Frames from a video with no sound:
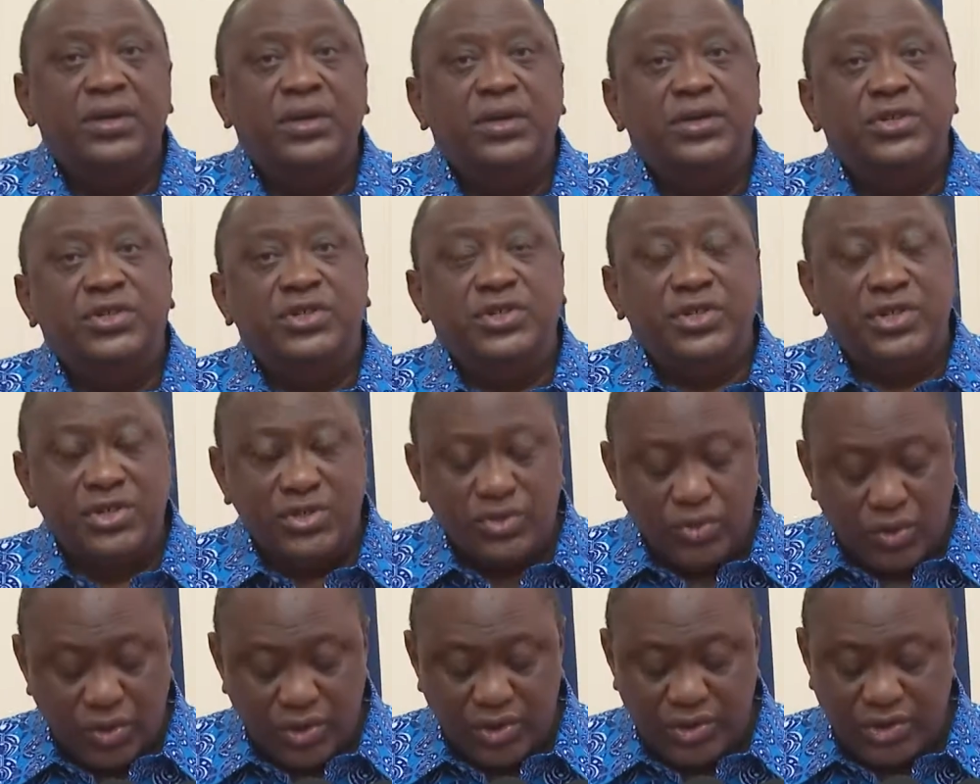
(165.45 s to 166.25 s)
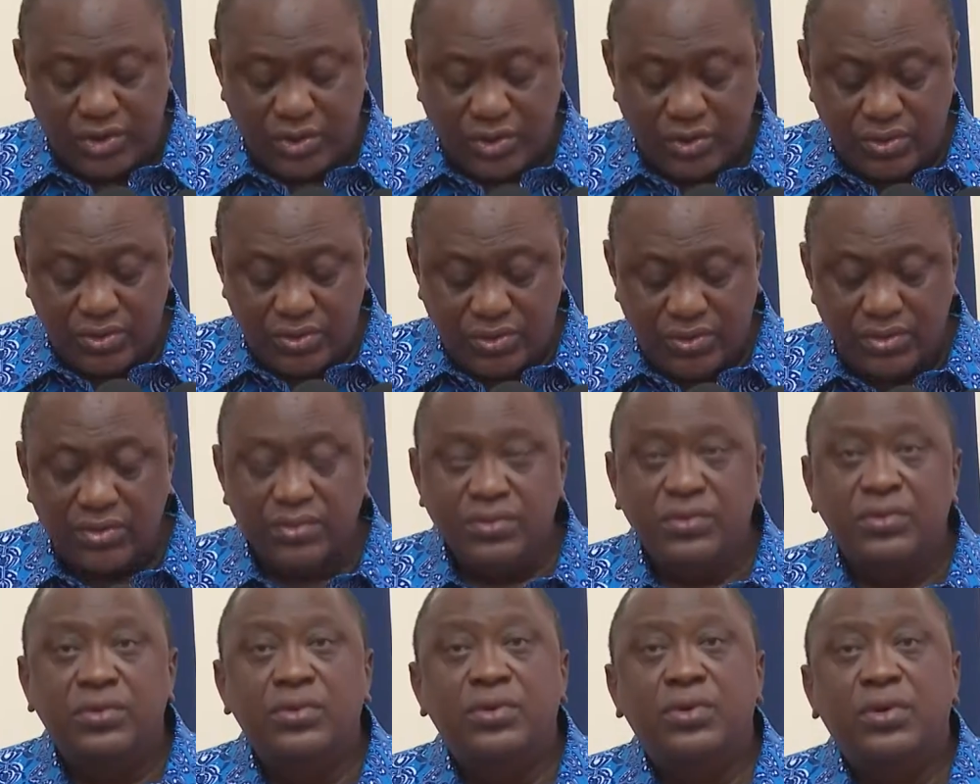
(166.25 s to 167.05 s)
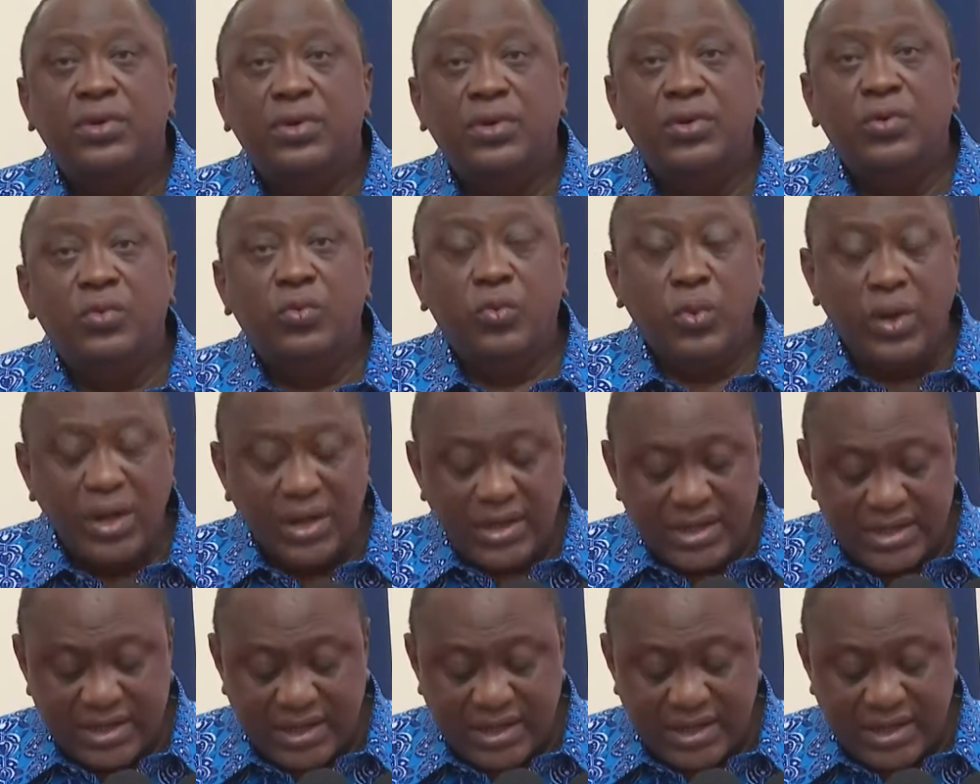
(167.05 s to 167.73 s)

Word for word: She is also well